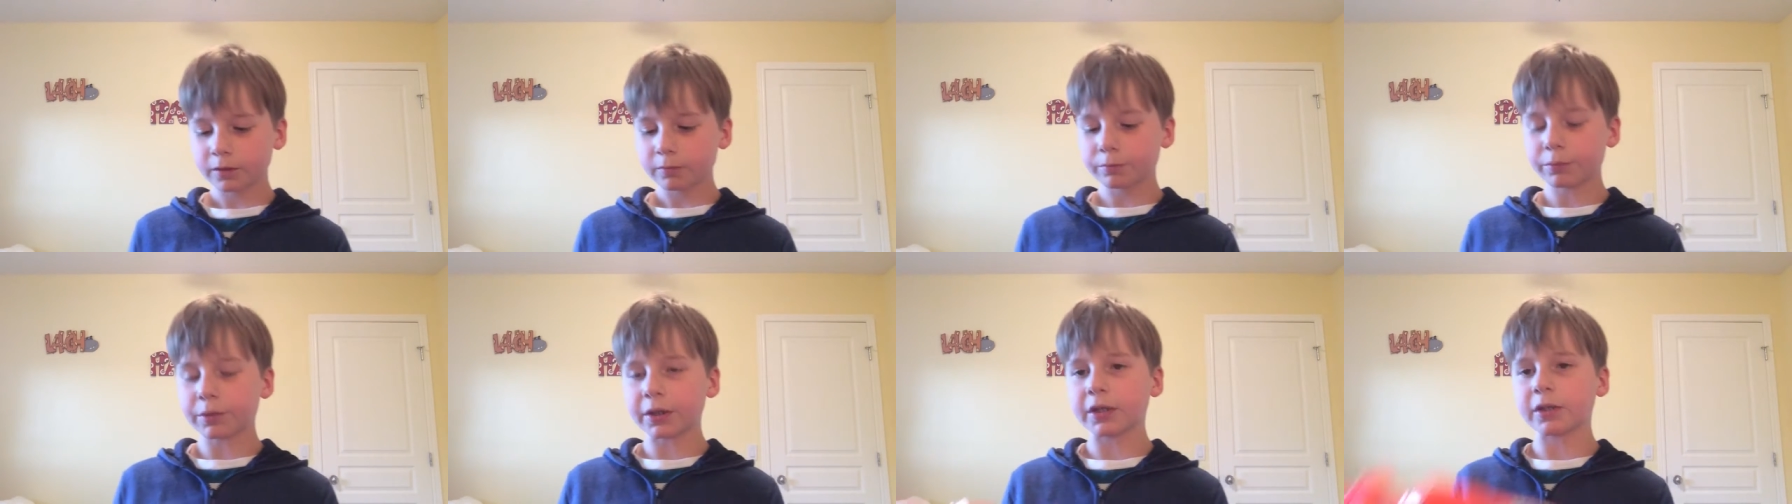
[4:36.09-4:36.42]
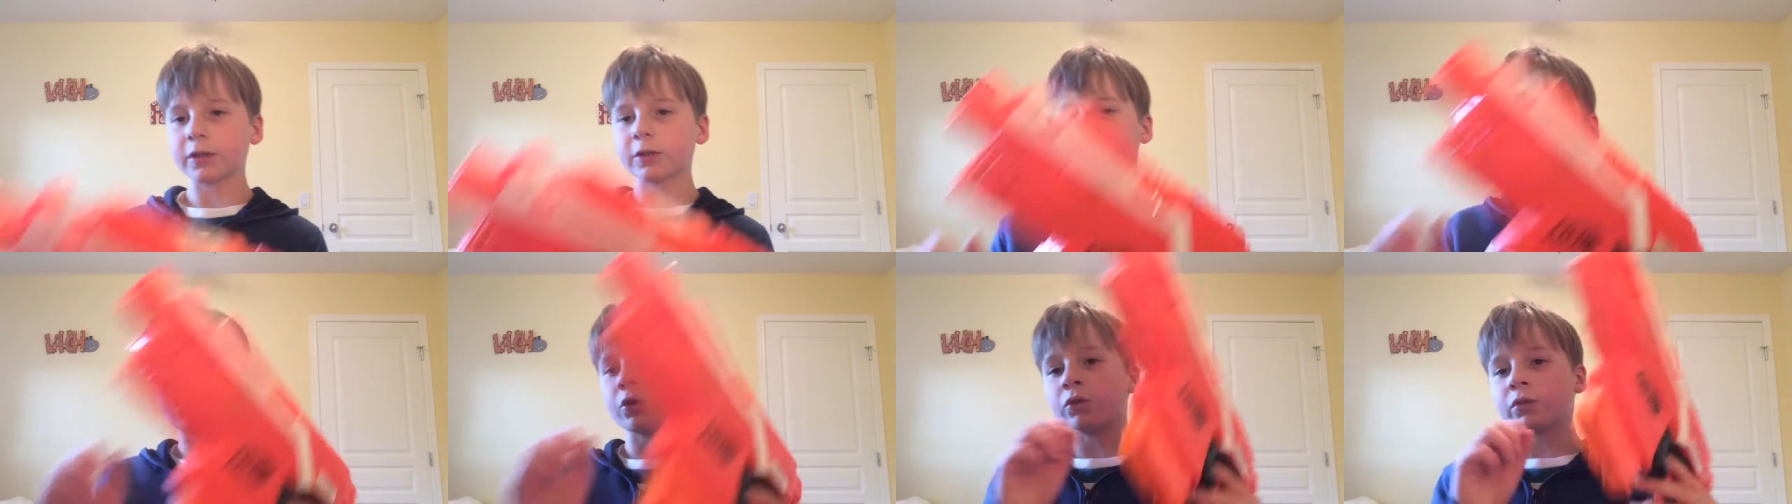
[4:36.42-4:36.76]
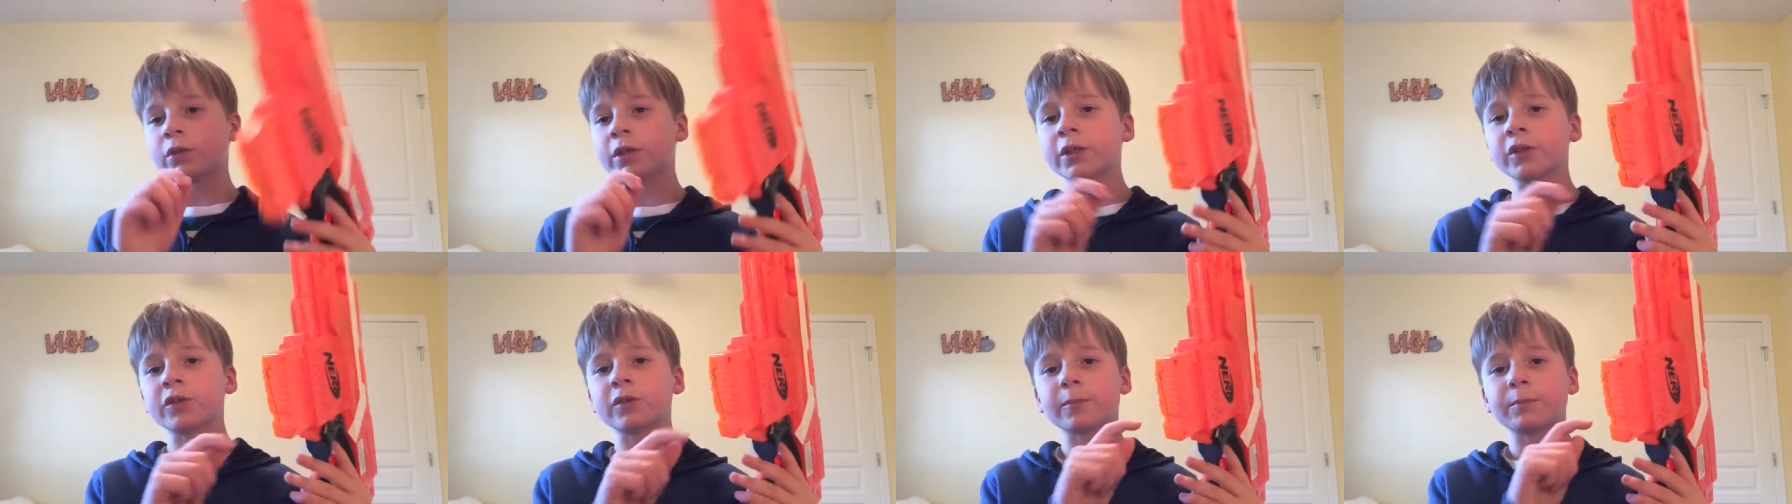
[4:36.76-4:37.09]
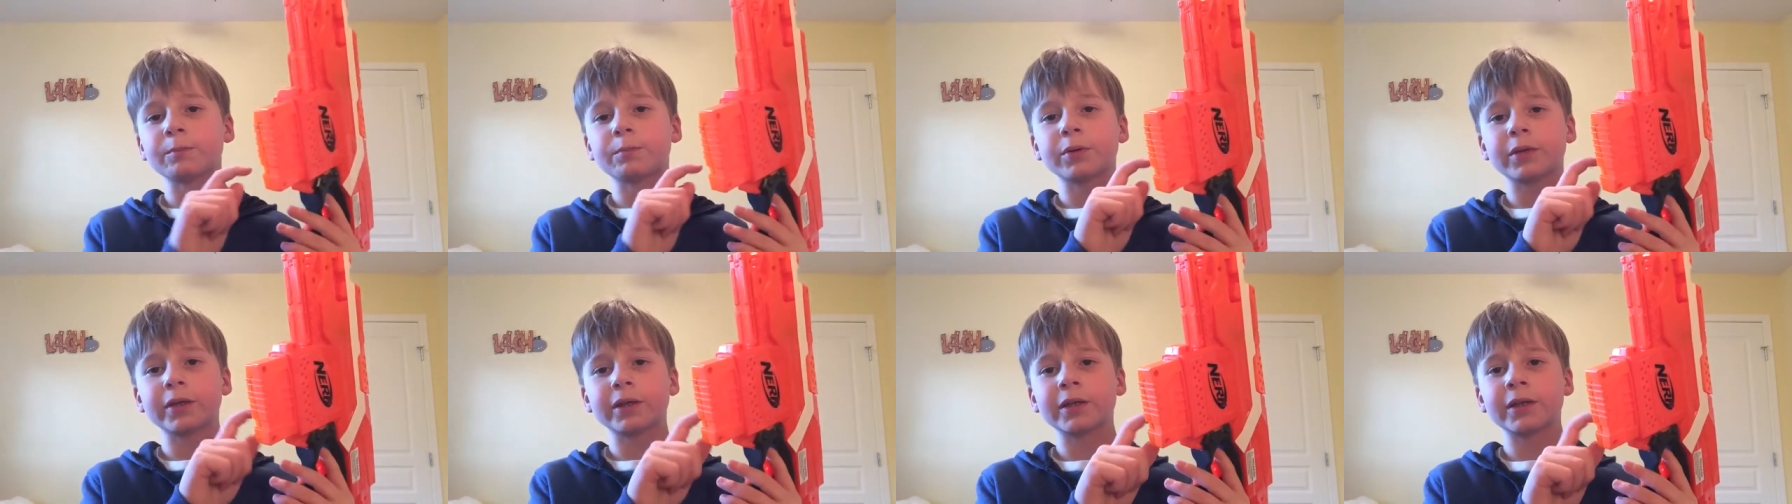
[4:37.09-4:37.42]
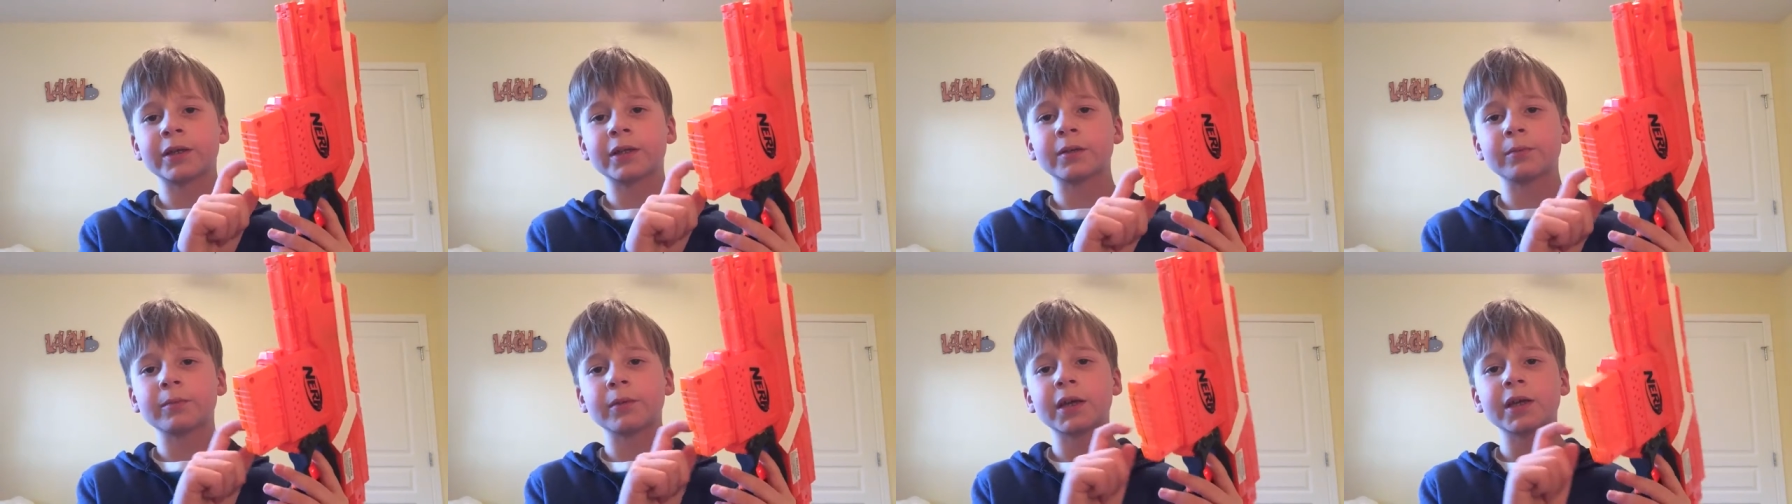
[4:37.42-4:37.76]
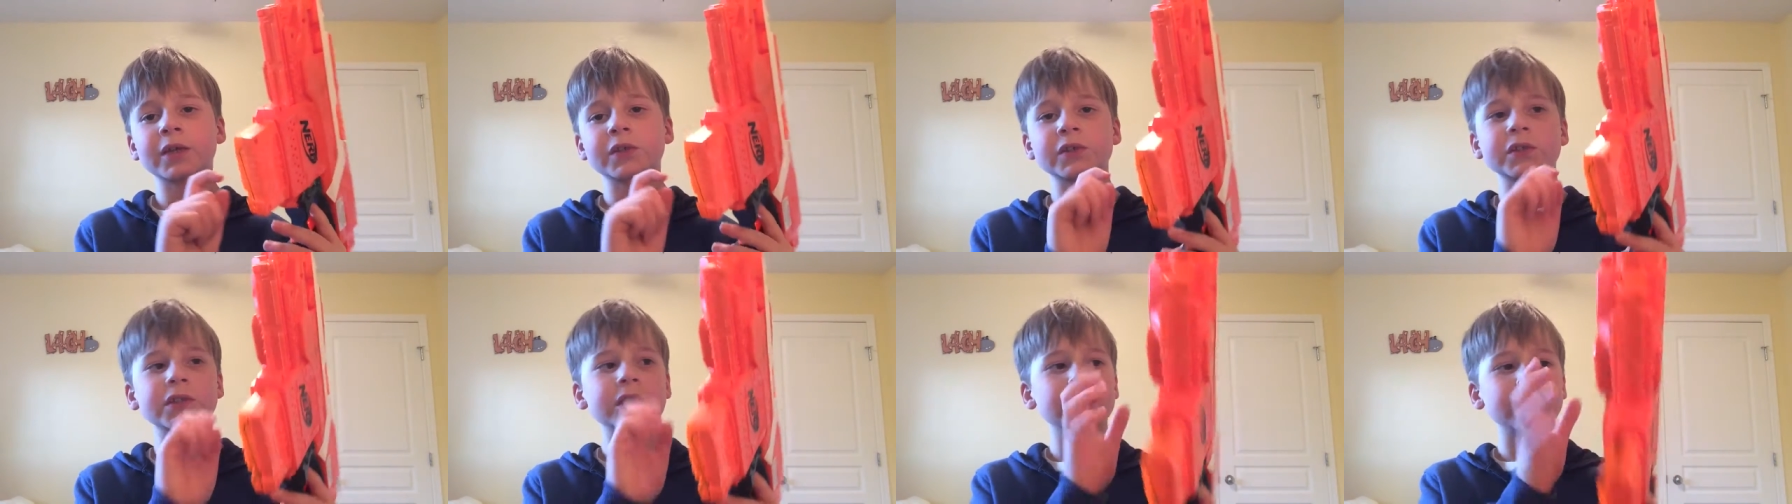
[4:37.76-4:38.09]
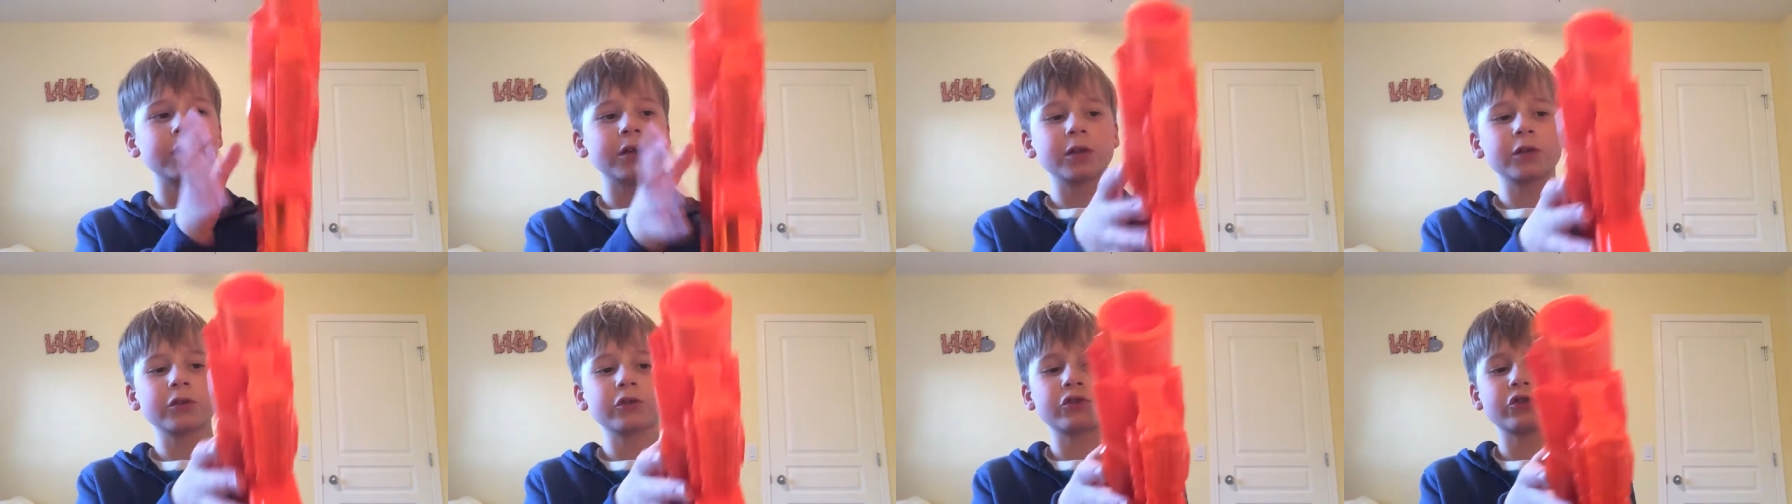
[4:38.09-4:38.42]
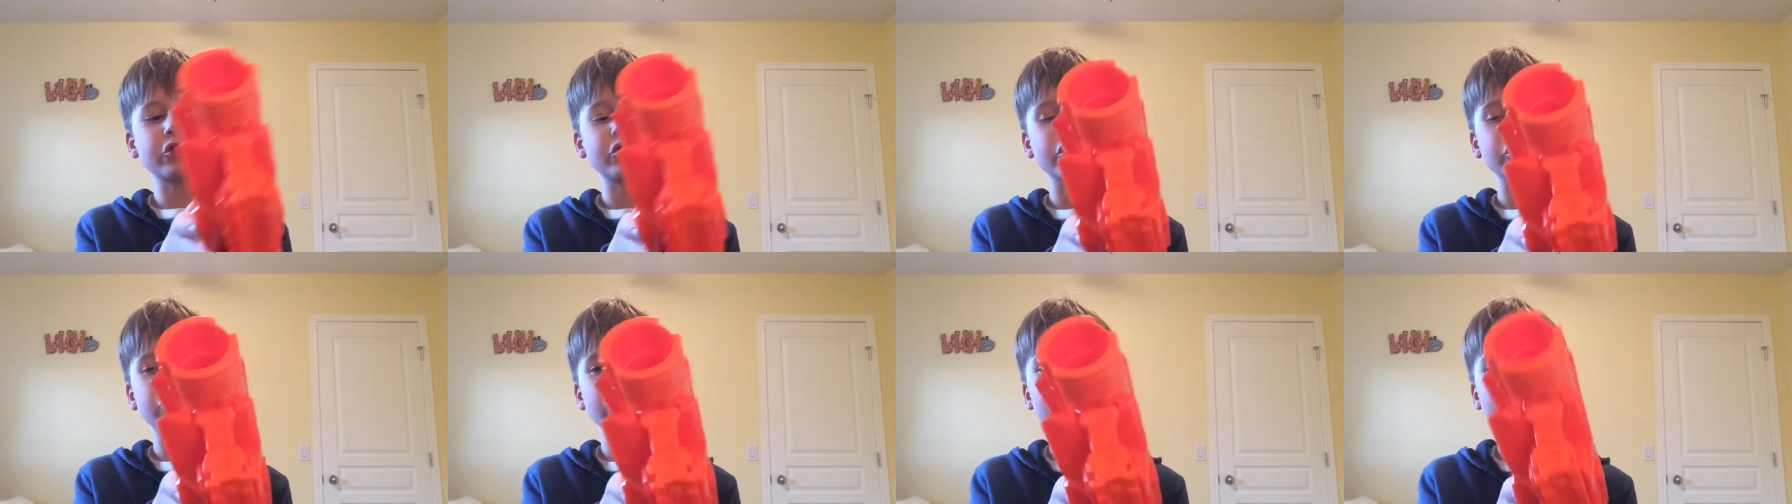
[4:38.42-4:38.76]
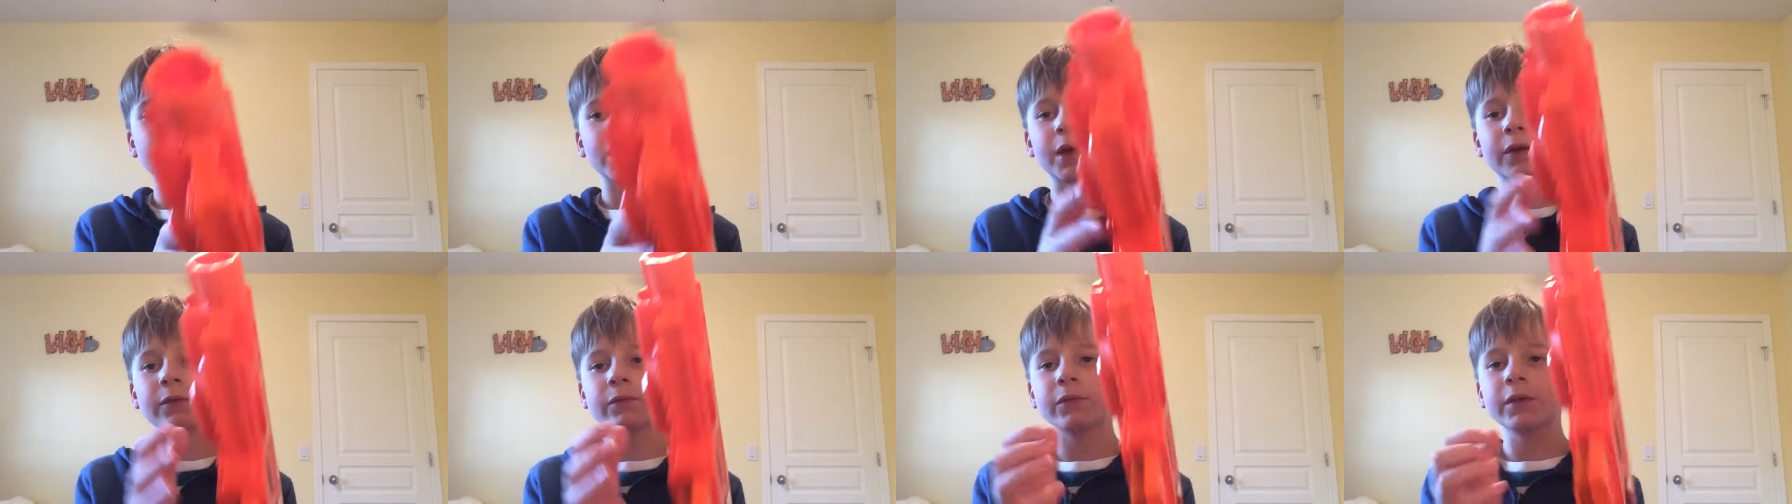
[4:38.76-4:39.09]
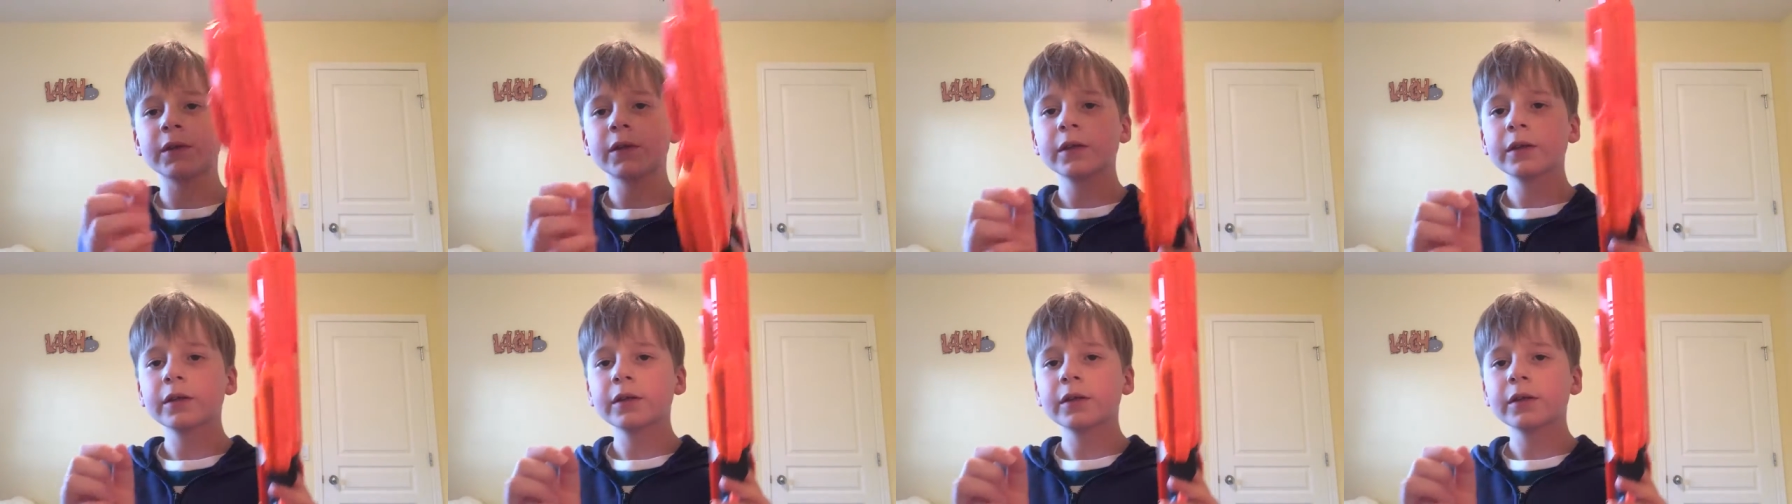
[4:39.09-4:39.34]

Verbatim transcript: But you don't need to put in the magazine till you have